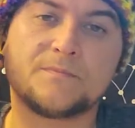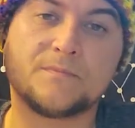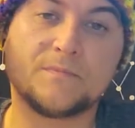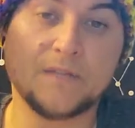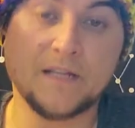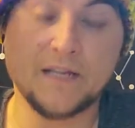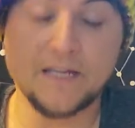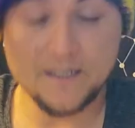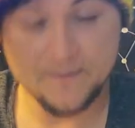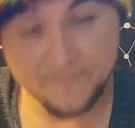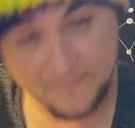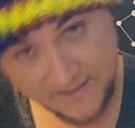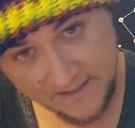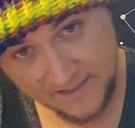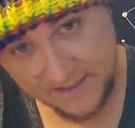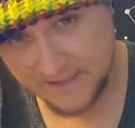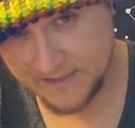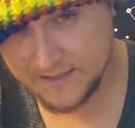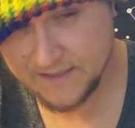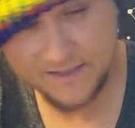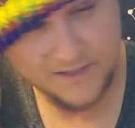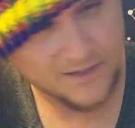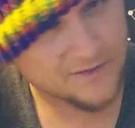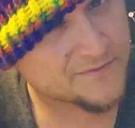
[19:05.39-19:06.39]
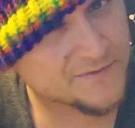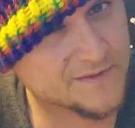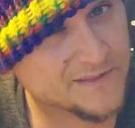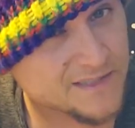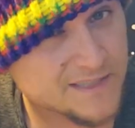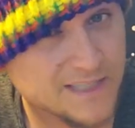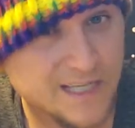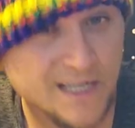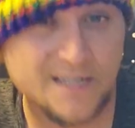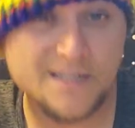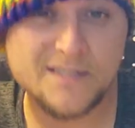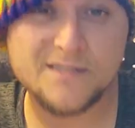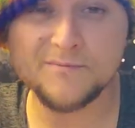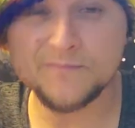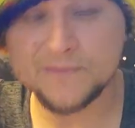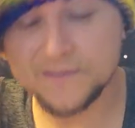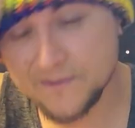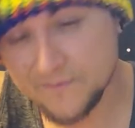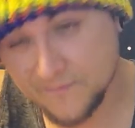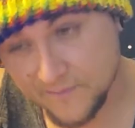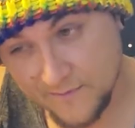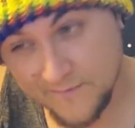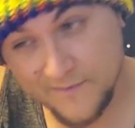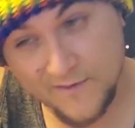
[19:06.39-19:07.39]
The Hangman in itself is stagnant, but
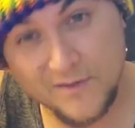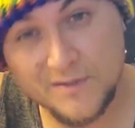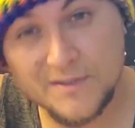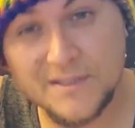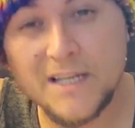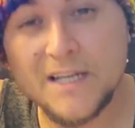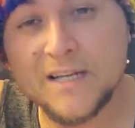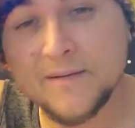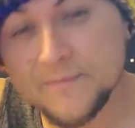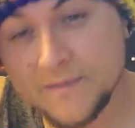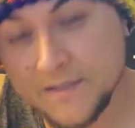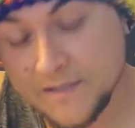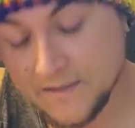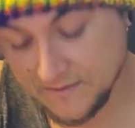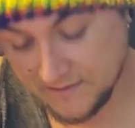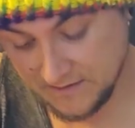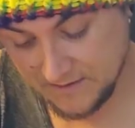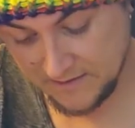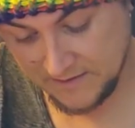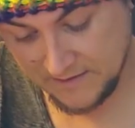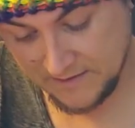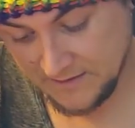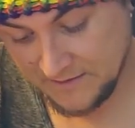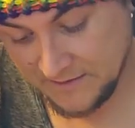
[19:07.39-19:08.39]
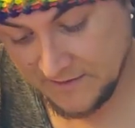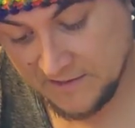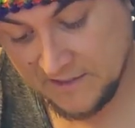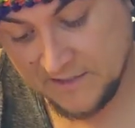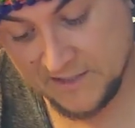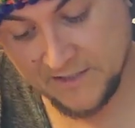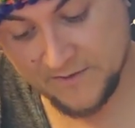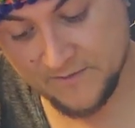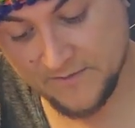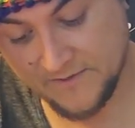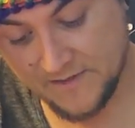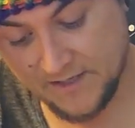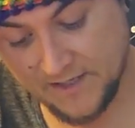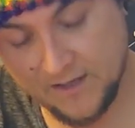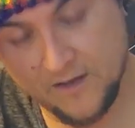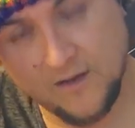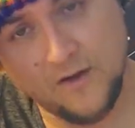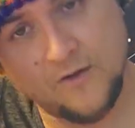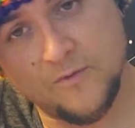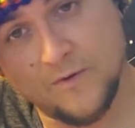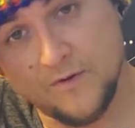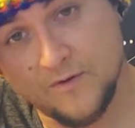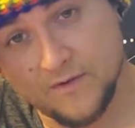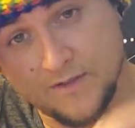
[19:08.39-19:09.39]
the reversed Hangman, you would think, oh,
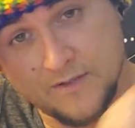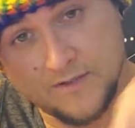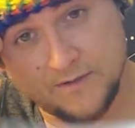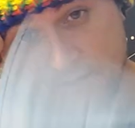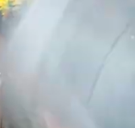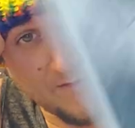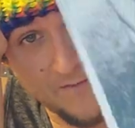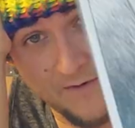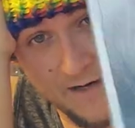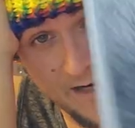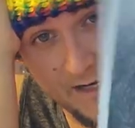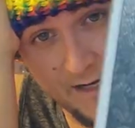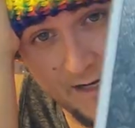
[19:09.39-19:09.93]
well, he's right.